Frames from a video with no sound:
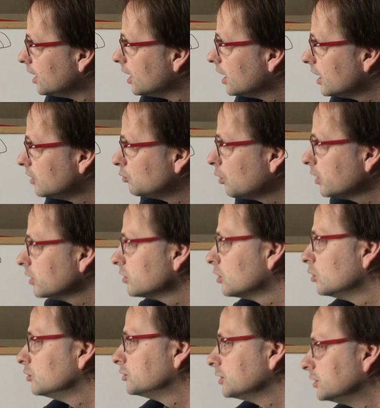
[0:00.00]
And one of
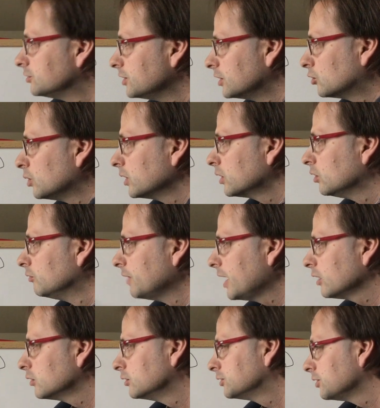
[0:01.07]
those is that critical
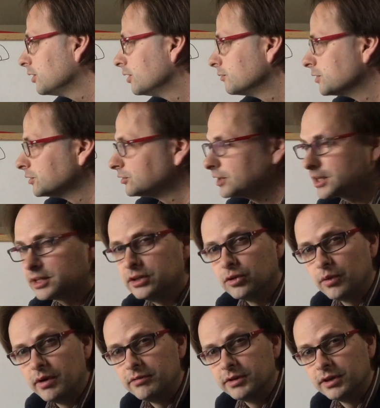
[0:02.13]
values of the second
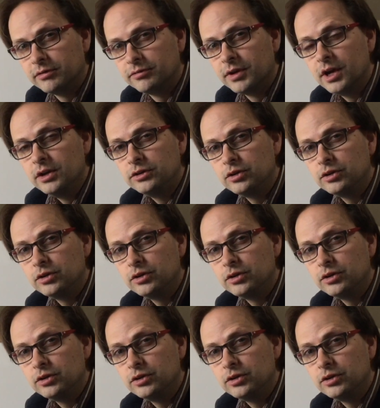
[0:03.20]
derivative